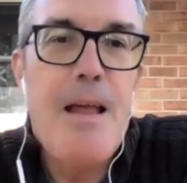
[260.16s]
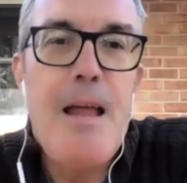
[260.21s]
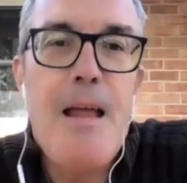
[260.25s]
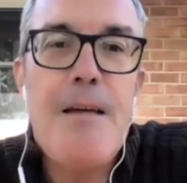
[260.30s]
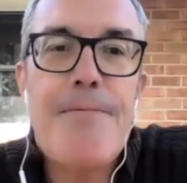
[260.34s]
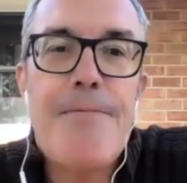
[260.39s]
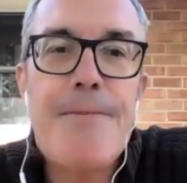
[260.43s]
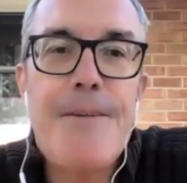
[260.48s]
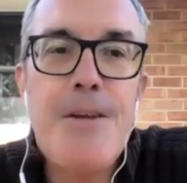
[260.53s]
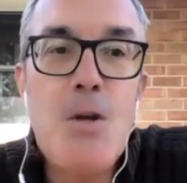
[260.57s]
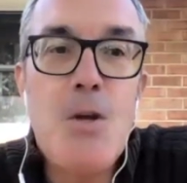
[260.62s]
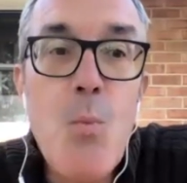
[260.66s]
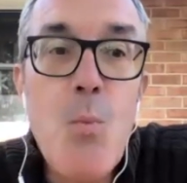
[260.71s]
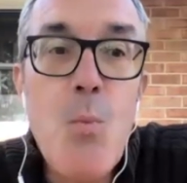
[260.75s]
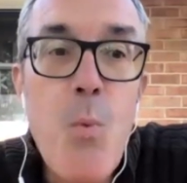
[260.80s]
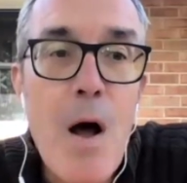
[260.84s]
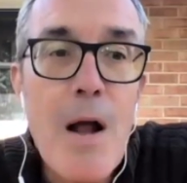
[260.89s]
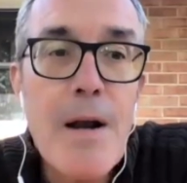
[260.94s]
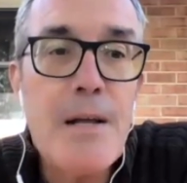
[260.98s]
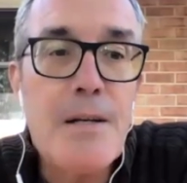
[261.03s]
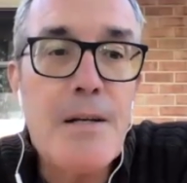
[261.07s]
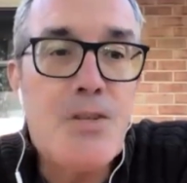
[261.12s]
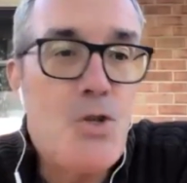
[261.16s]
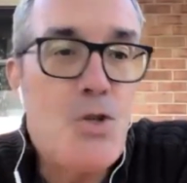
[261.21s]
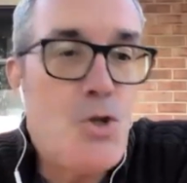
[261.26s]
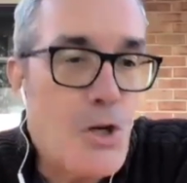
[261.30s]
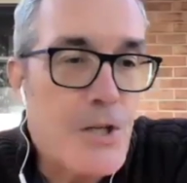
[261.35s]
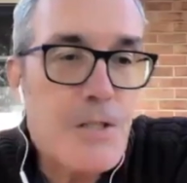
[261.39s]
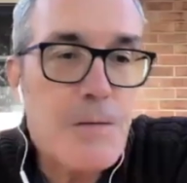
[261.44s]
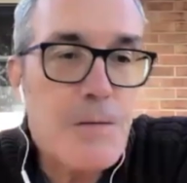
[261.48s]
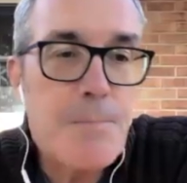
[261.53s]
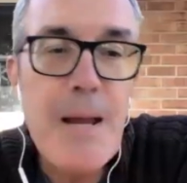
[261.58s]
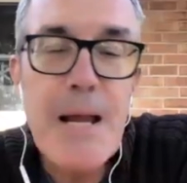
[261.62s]
If you want to
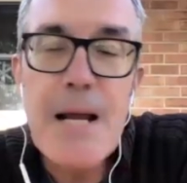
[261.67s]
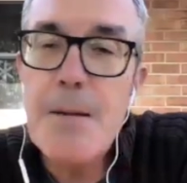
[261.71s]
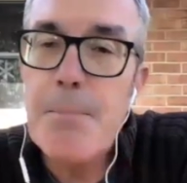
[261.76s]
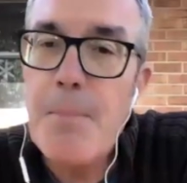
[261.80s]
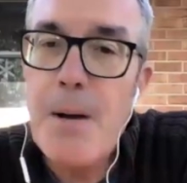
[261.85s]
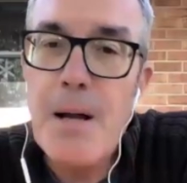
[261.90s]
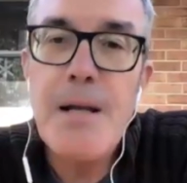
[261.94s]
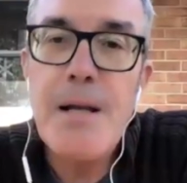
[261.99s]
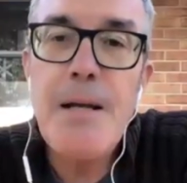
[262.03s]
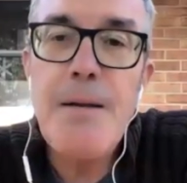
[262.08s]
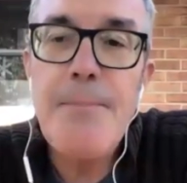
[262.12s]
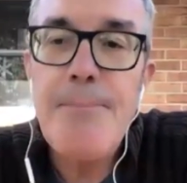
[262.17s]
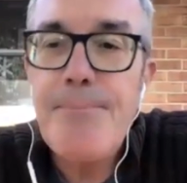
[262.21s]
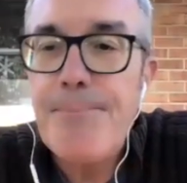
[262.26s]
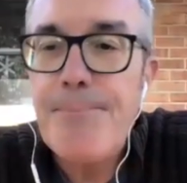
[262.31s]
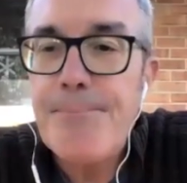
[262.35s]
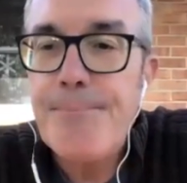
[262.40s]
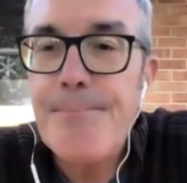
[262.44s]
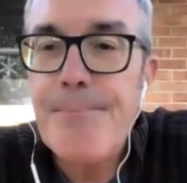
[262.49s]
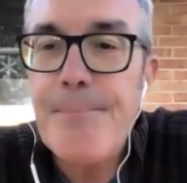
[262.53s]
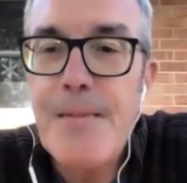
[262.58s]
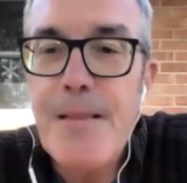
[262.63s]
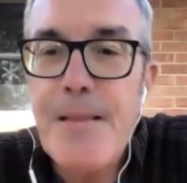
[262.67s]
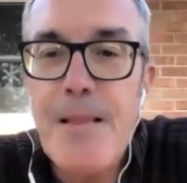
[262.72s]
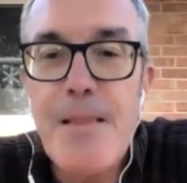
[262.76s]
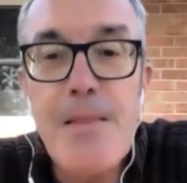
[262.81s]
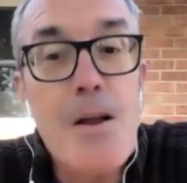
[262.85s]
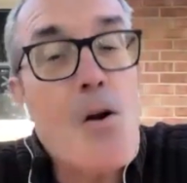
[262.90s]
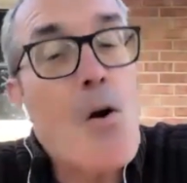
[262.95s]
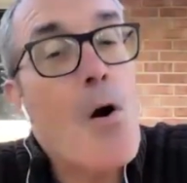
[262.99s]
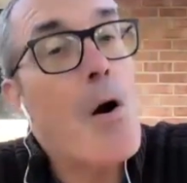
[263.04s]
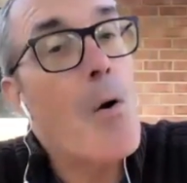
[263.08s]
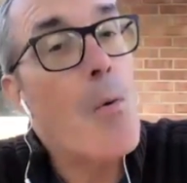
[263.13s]
just make money,
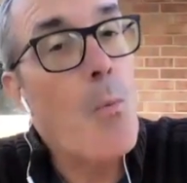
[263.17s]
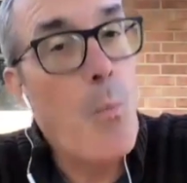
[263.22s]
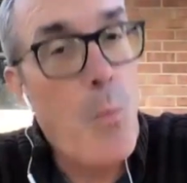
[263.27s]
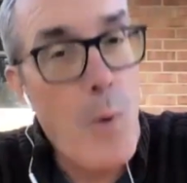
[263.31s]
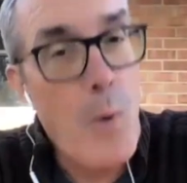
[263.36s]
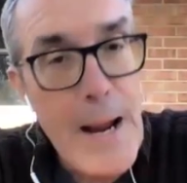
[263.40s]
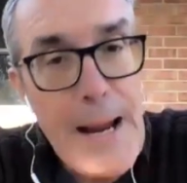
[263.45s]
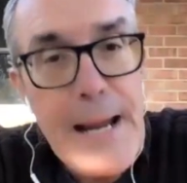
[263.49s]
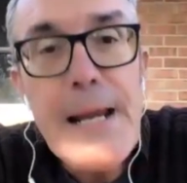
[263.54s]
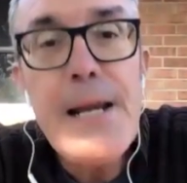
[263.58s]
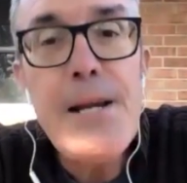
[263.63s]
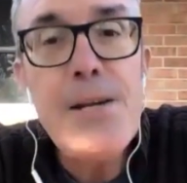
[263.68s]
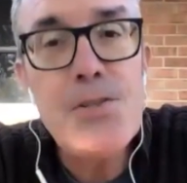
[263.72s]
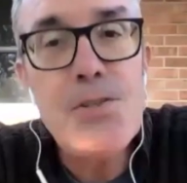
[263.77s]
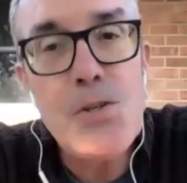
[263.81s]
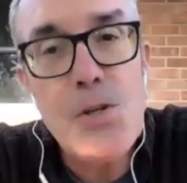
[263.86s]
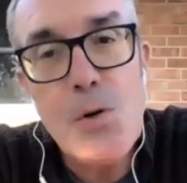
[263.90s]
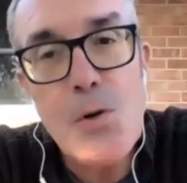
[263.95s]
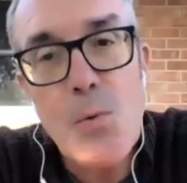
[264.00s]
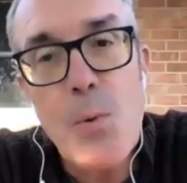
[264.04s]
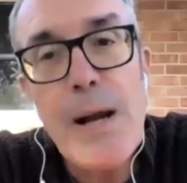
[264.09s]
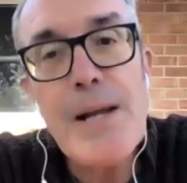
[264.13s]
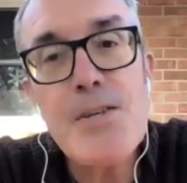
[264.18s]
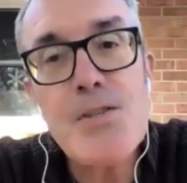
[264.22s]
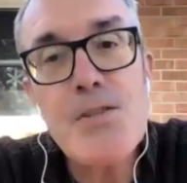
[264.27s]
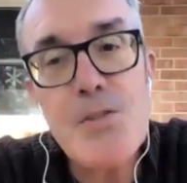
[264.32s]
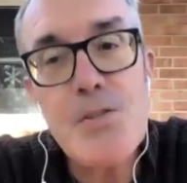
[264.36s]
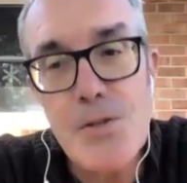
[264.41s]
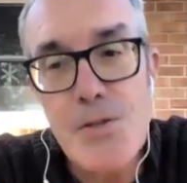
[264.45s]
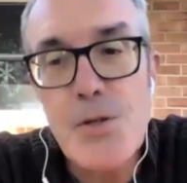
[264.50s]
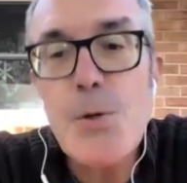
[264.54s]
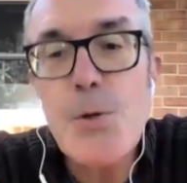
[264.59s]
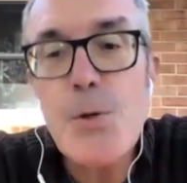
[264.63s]
there are way easier ways
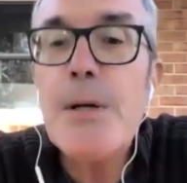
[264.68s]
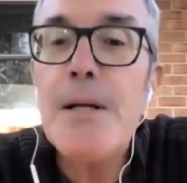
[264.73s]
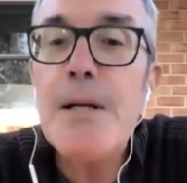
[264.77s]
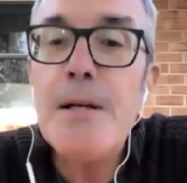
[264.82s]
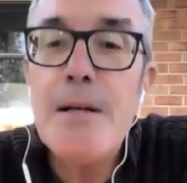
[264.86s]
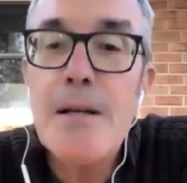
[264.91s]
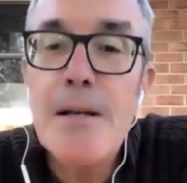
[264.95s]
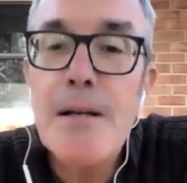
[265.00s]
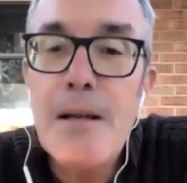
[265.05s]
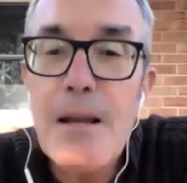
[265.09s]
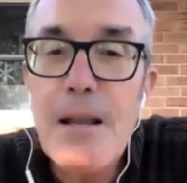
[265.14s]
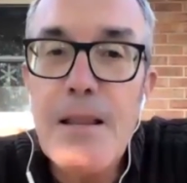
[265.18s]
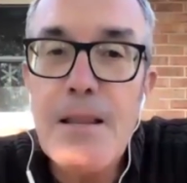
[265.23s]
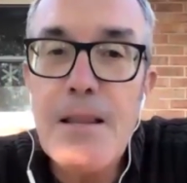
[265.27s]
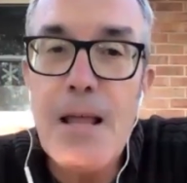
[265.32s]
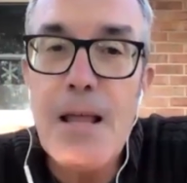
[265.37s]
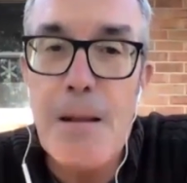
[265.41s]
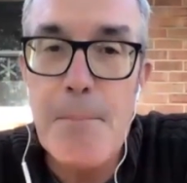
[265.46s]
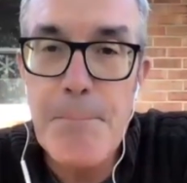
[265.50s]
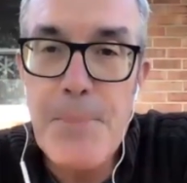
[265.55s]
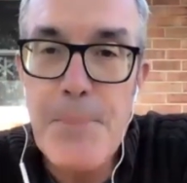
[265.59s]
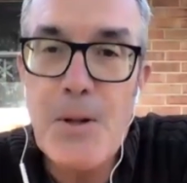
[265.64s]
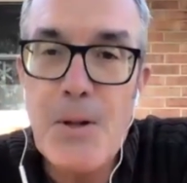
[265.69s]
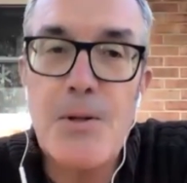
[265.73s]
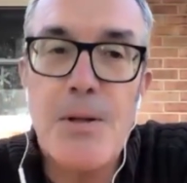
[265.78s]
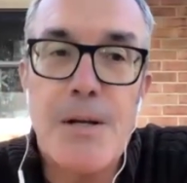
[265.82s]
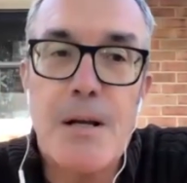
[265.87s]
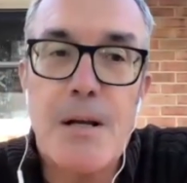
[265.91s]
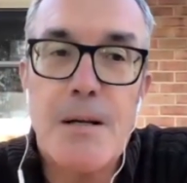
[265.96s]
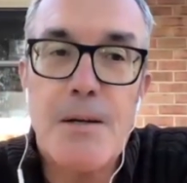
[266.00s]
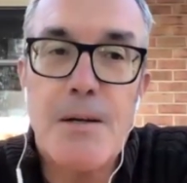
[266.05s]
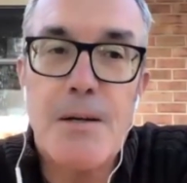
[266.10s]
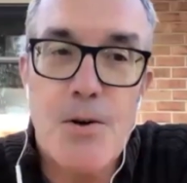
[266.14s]
to do it than
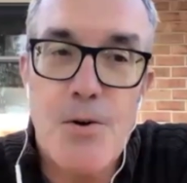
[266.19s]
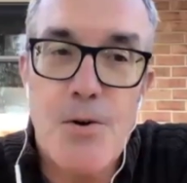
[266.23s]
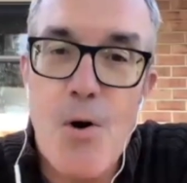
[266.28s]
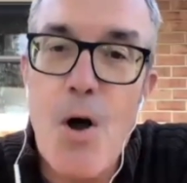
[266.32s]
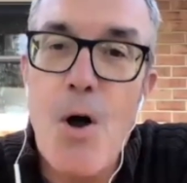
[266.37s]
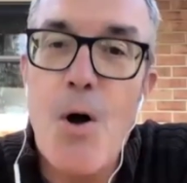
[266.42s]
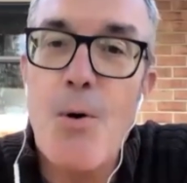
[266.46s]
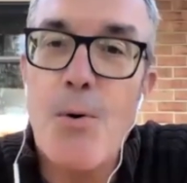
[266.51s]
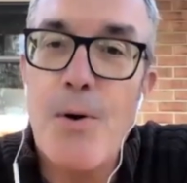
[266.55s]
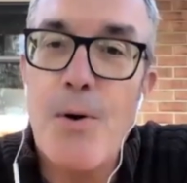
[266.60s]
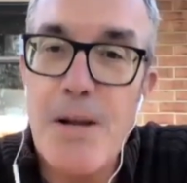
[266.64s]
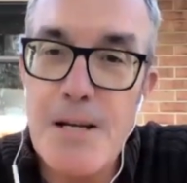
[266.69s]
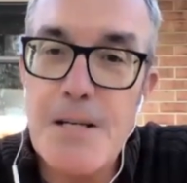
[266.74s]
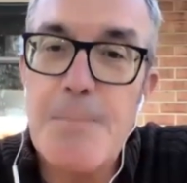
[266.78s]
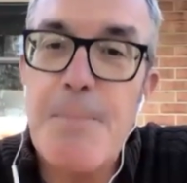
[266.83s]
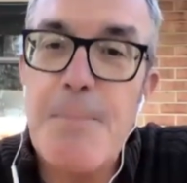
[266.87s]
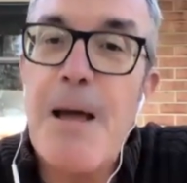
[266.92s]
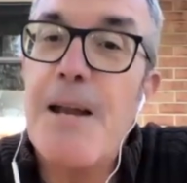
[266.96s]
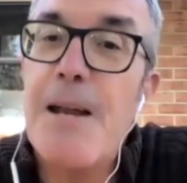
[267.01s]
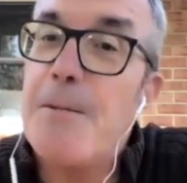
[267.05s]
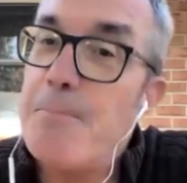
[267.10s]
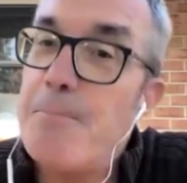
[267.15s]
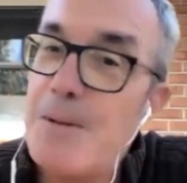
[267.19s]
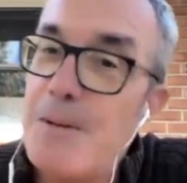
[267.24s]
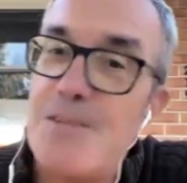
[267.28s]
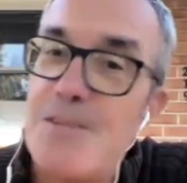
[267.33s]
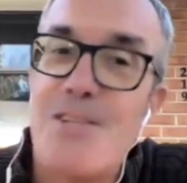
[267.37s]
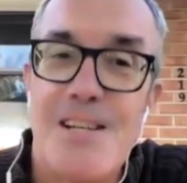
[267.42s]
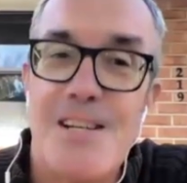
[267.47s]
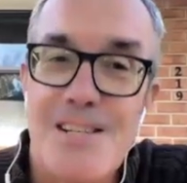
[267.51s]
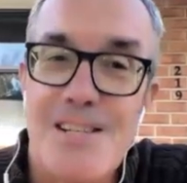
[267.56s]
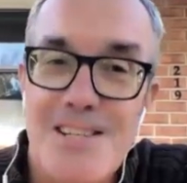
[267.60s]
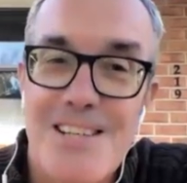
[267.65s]
building your own independent
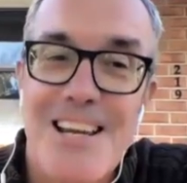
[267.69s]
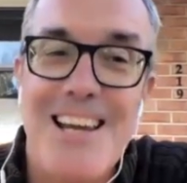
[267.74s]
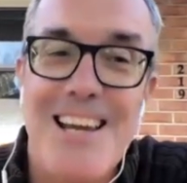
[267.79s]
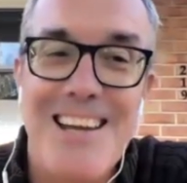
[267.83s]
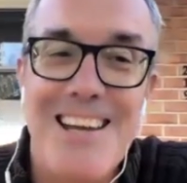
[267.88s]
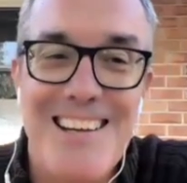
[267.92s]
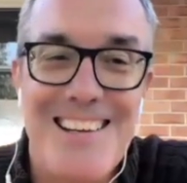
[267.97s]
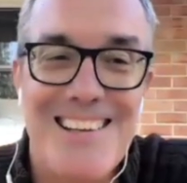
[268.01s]
business.